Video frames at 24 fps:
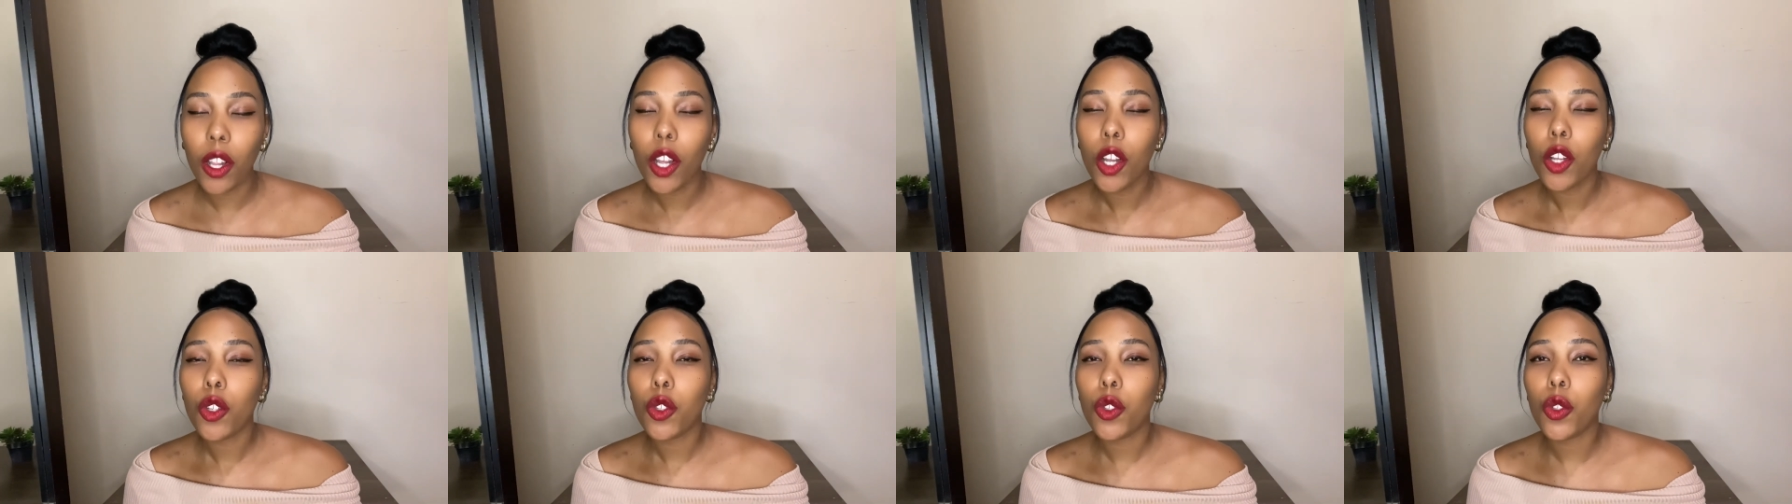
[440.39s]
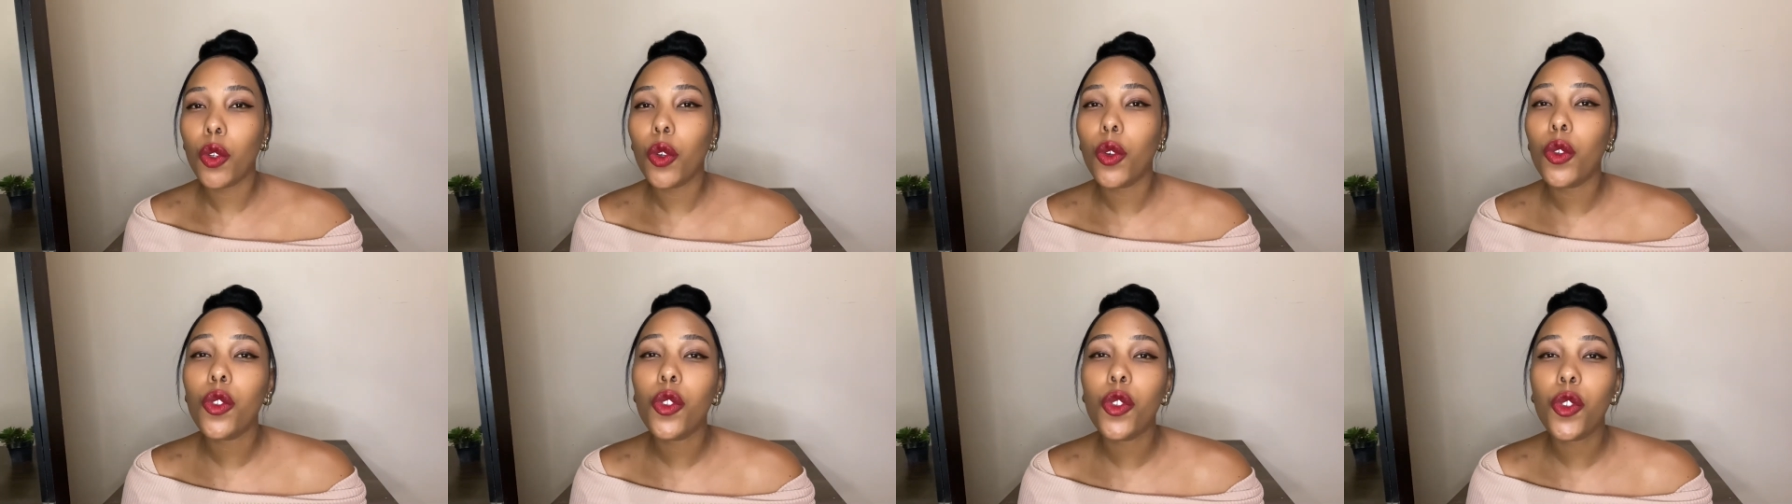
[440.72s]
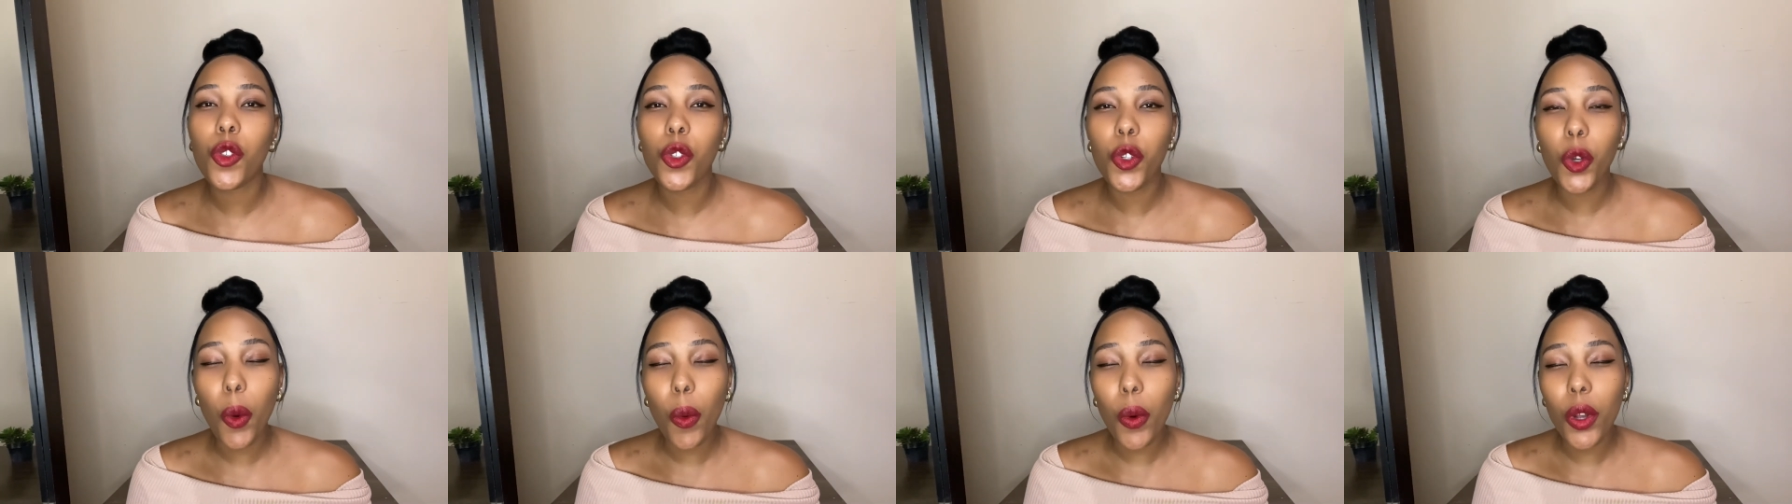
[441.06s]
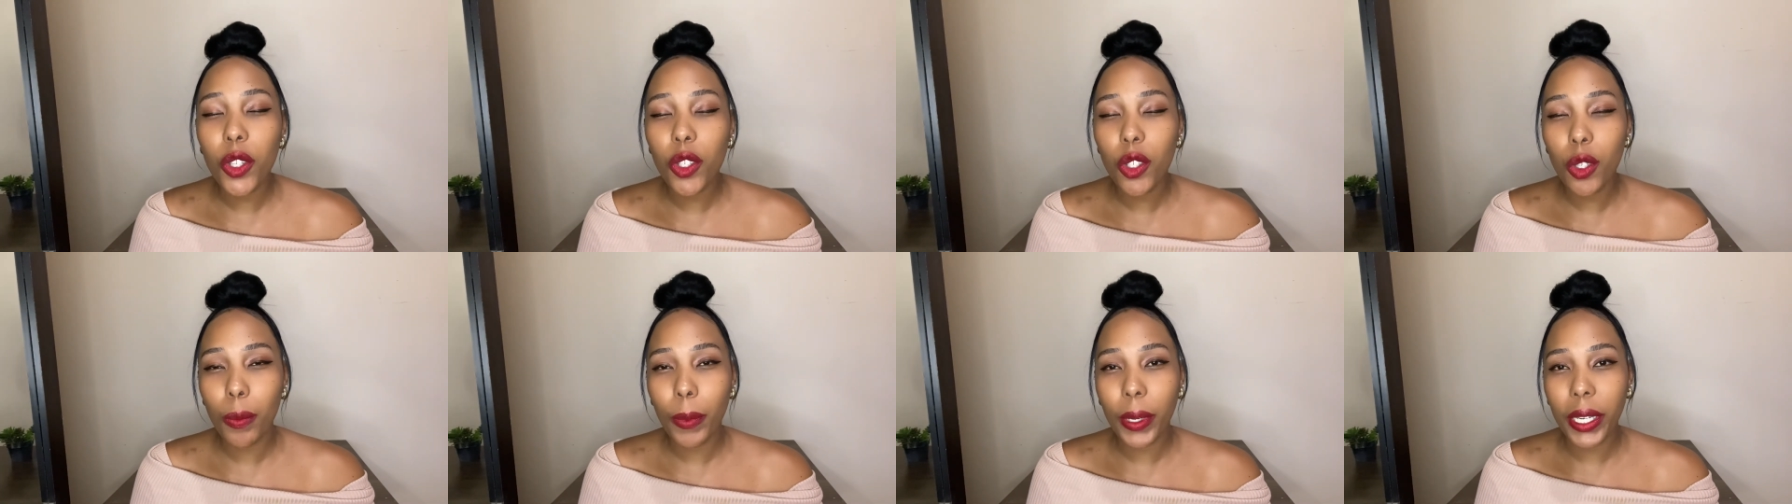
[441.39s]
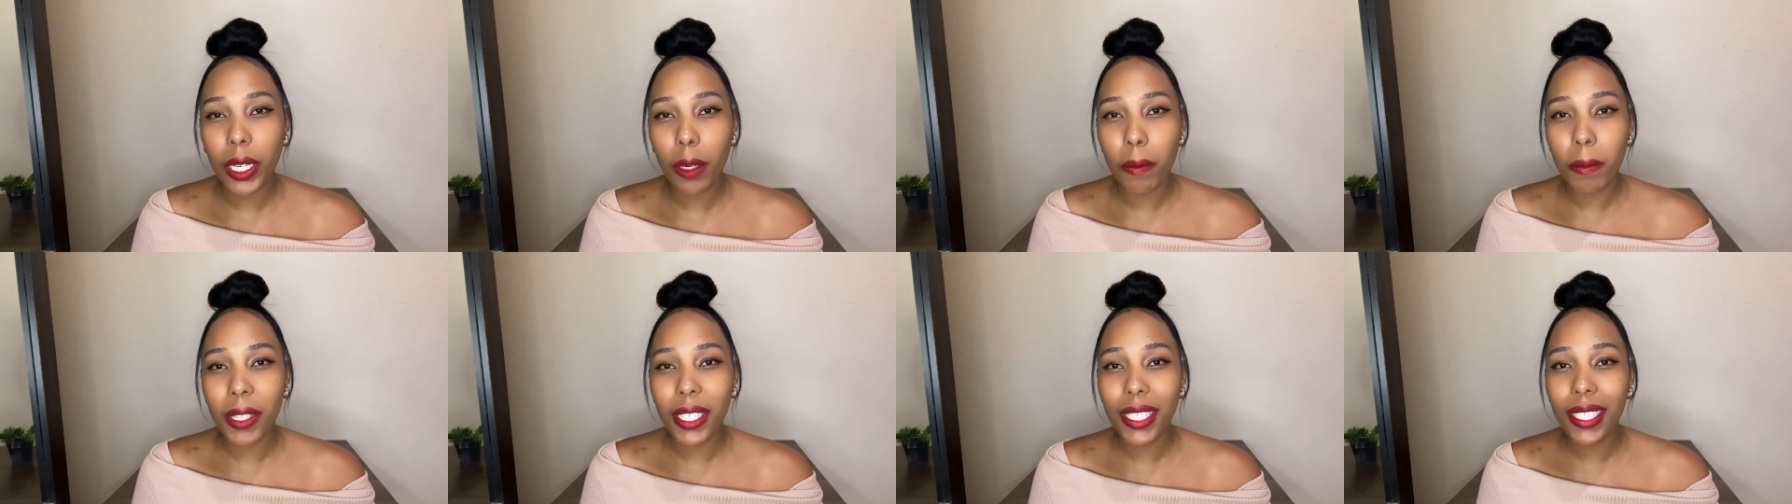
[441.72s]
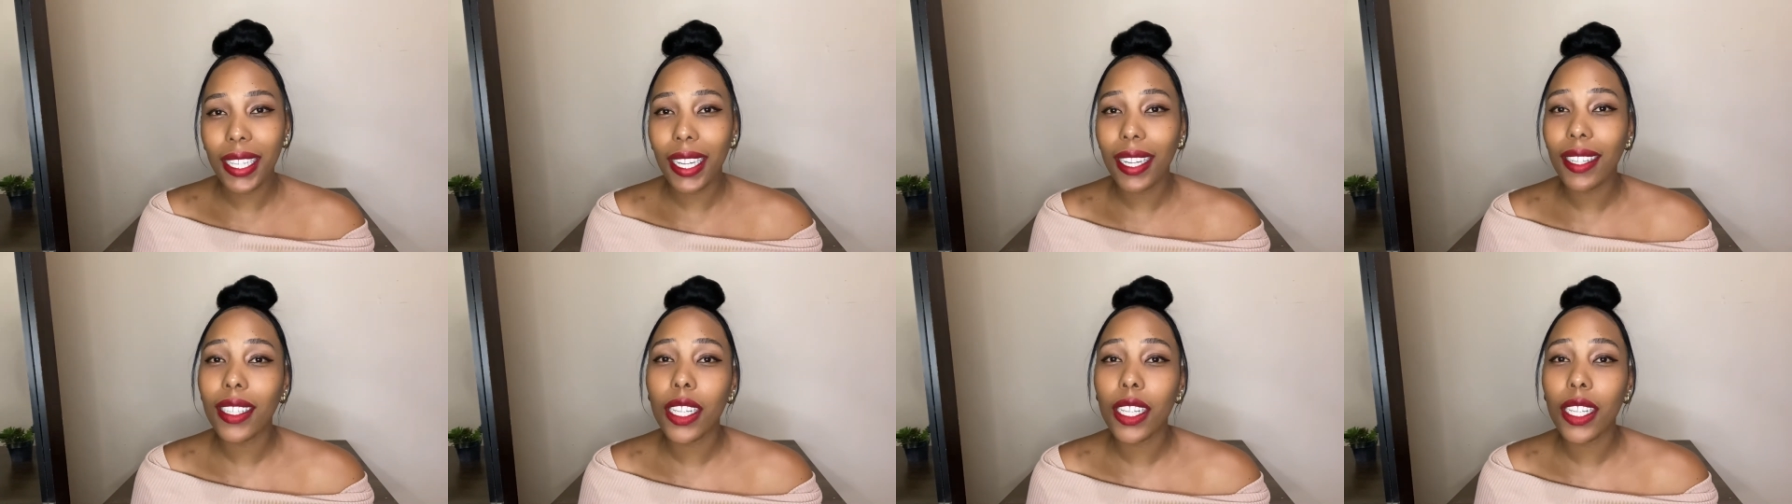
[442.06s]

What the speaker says: So you don't want to make a mistake.